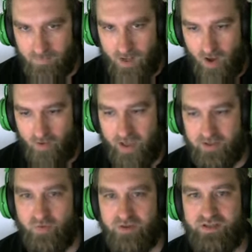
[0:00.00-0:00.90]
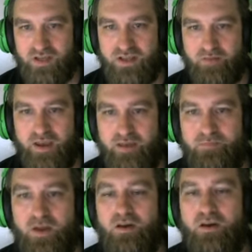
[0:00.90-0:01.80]
Okay, swing six at me.
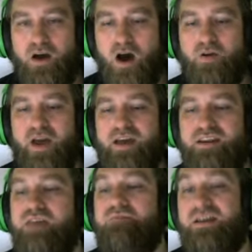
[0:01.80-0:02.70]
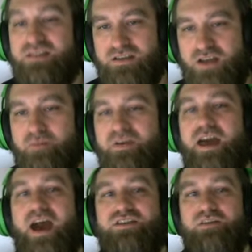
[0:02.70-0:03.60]
Okay, and he messes up. He
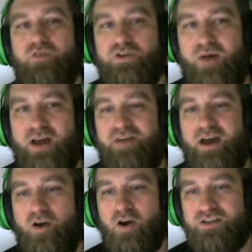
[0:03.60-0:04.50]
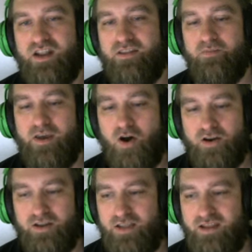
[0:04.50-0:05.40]
actually pulls back that card instead of the Mihawk, and
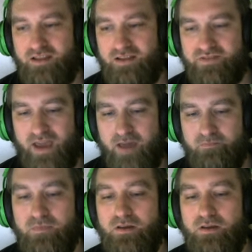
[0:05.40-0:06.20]
he, and he leaves the game.